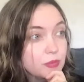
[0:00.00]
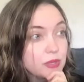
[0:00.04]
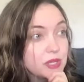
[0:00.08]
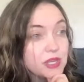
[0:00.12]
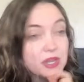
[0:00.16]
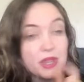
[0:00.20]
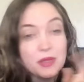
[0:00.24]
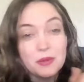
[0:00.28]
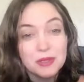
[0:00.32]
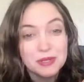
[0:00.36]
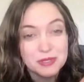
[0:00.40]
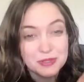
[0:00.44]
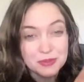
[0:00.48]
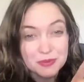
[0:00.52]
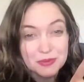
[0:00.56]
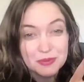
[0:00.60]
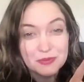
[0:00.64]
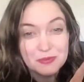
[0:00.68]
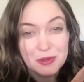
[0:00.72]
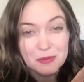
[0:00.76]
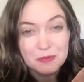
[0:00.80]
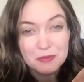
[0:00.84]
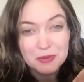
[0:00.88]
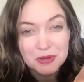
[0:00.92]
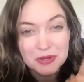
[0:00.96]
but now I don't
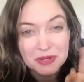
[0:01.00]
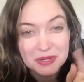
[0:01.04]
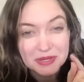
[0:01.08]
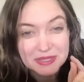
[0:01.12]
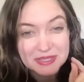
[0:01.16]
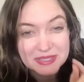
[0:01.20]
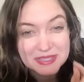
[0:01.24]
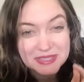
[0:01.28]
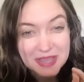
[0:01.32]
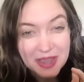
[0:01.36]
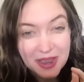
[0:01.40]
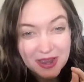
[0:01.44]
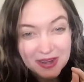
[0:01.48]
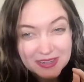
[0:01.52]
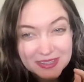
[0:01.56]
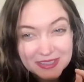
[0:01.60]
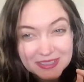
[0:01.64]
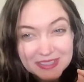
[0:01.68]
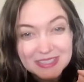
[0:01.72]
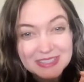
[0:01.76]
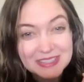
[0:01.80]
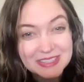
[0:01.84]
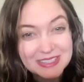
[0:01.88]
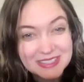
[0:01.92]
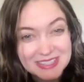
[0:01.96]
remember
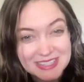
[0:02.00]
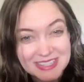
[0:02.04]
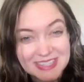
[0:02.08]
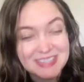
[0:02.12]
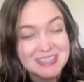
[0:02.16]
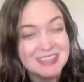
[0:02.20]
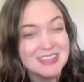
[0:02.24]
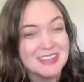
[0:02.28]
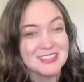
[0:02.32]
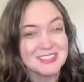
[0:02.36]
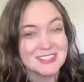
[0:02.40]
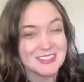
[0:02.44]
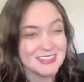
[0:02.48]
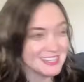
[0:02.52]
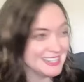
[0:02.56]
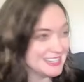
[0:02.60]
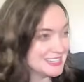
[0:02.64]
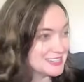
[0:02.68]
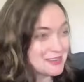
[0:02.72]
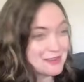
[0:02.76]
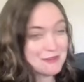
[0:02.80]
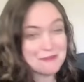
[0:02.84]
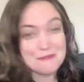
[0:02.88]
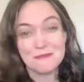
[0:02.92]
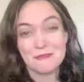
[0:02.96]
exactly the details, so I
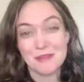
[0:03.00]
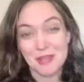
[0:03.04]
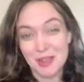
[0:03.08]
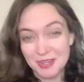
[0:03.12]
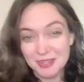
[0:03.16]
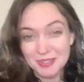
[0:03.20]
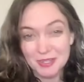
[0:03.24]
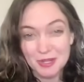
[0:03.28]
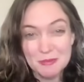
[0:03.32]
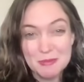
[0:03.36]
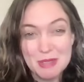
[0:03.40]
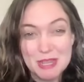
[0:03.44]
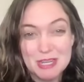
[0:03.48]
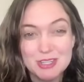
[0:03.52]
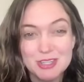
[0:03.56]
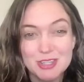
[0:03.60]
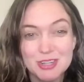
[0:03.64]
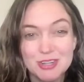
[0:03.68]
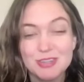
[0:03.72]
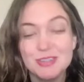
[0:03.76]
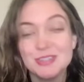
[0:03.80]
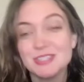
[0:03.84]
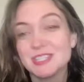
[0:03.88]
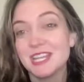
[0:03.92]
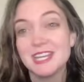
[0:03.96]
need to go find all my
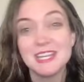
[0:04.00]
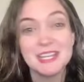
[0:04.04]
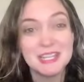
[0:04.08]
journals.